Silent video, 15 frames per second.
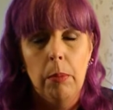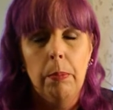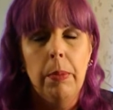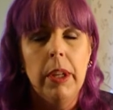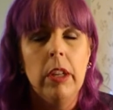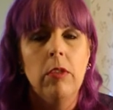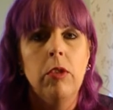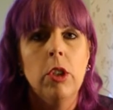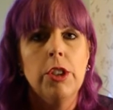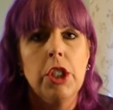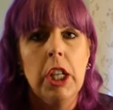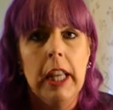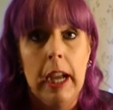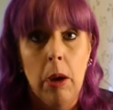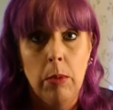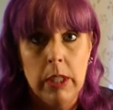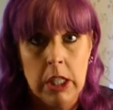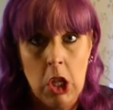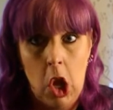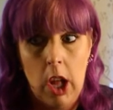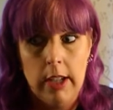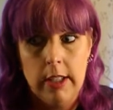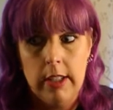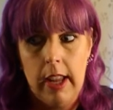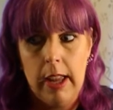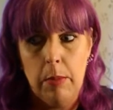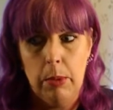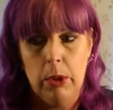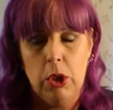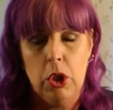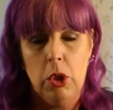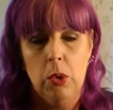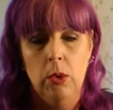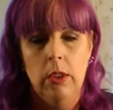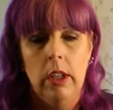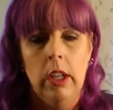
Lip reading: but unfortunately I was not able to.